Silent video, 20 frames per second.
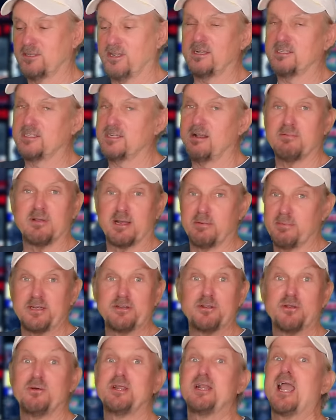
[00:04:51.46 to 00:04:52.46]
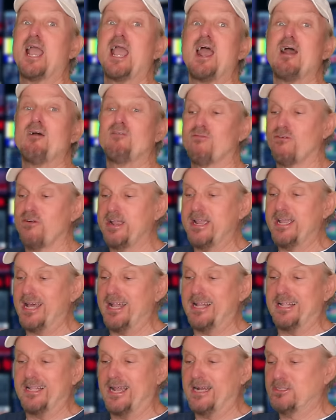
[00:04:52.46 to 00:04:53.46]
told you I'm going to be doing every
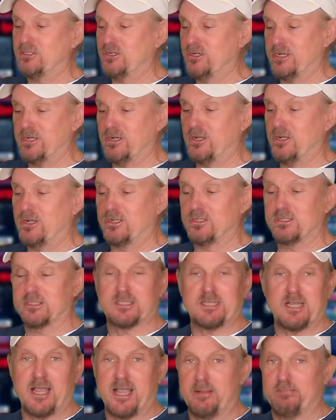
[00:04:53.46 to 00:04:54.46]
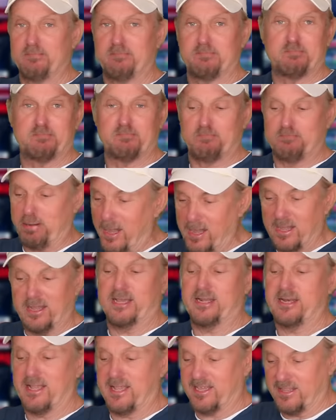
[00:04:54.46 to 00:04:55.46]
electrical type
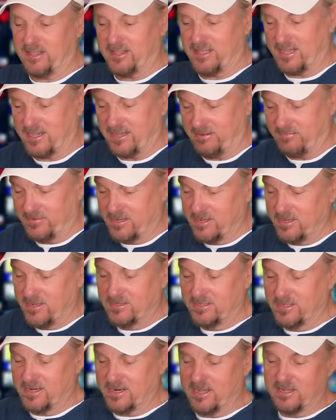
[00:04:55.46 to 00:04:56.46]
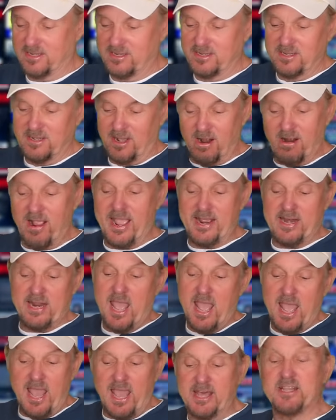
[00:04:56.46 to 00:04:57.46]
pun I can think of today. All right.
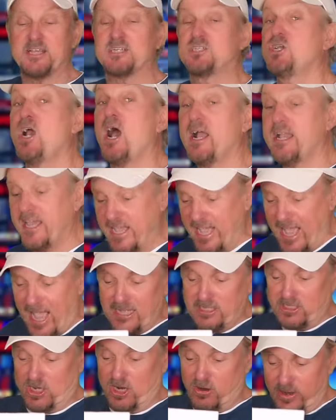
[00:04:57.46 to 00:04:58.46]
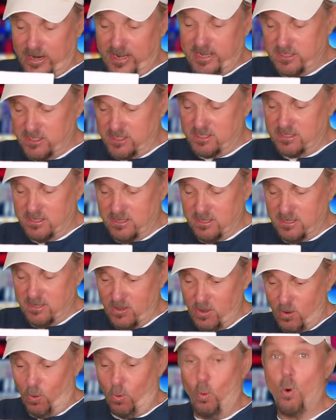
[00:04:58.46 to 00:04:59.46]
And the shocking answer is
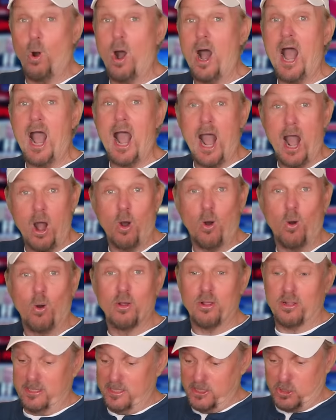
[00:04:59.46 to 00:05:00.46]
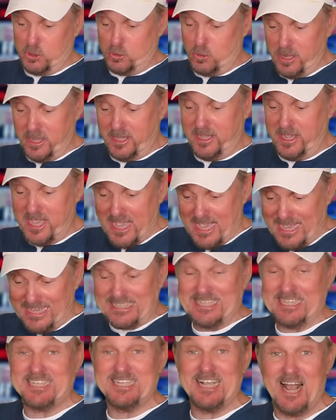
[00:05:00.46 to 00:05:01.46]
wow, this really
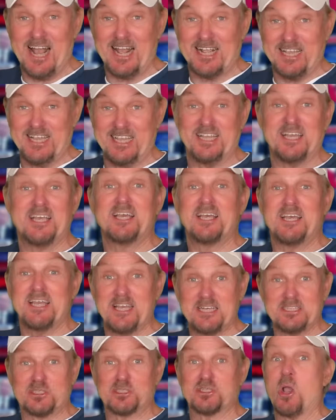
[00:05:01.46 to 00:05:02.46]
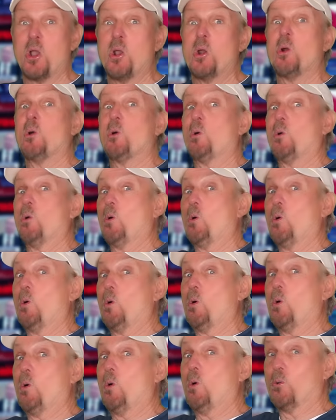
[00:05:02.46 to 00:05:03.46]
is shocking. It's
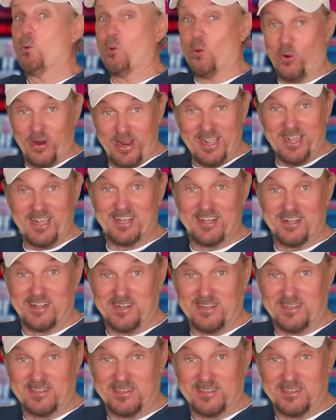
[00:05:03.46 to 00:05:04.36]
real.